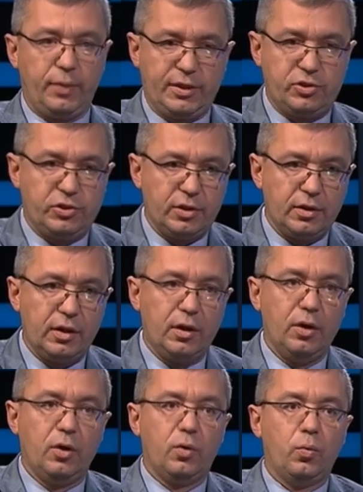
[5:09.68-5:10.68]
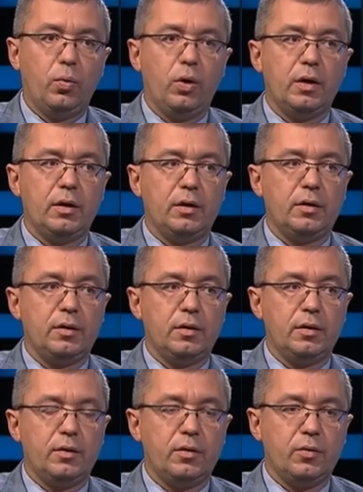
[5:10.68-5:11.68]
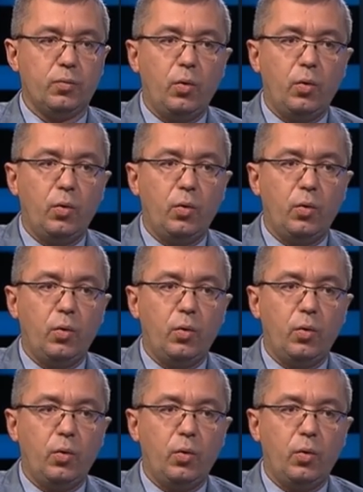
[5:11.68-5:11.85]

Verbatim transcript: question what, uh, uh,